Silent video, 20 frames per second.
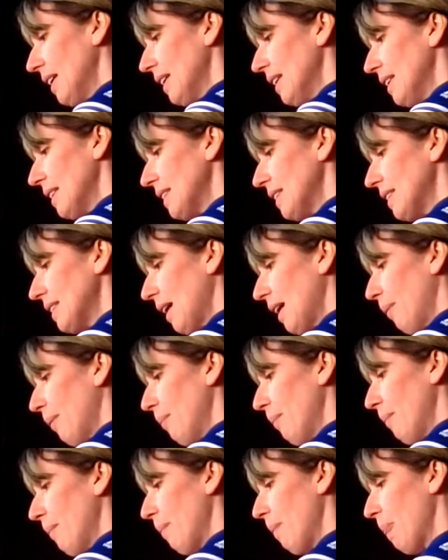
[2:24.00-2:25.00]

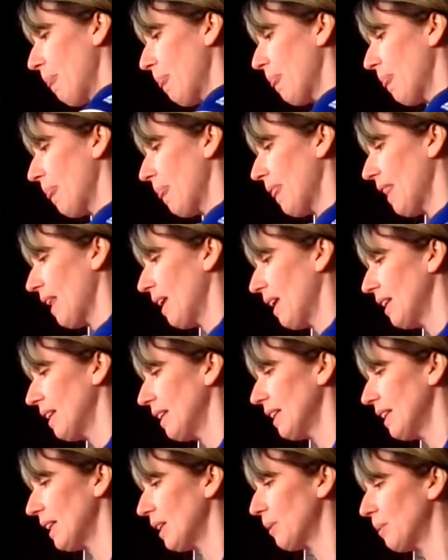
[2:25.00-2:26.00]
some
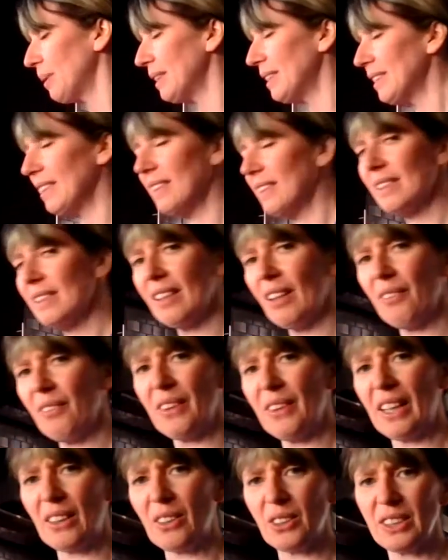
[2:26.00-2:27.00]
liquids and stuff
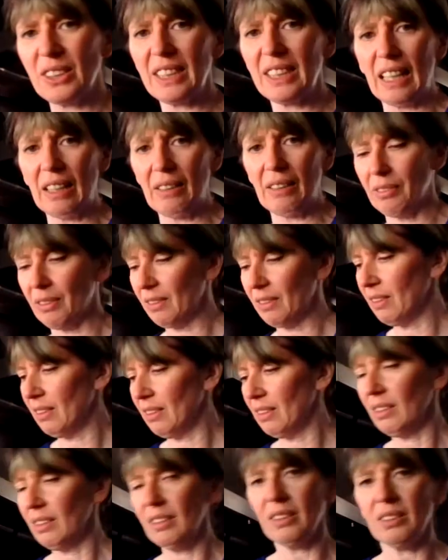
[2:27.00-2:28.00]
that are safe.
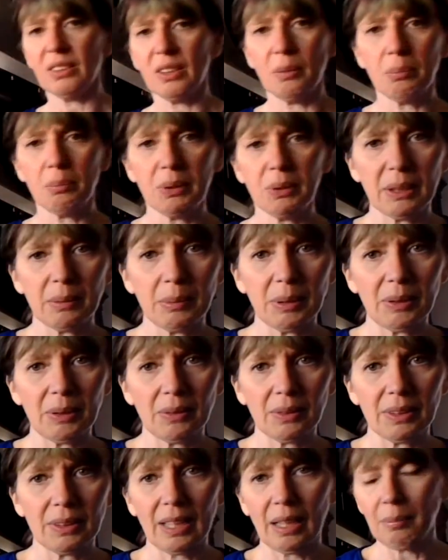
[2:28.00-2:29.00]
So I'm putting
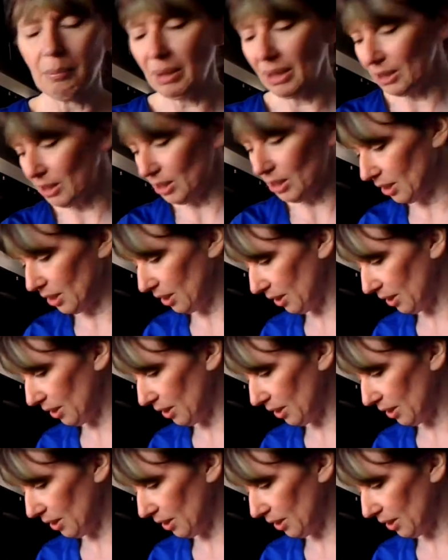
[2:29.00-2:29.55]
about that much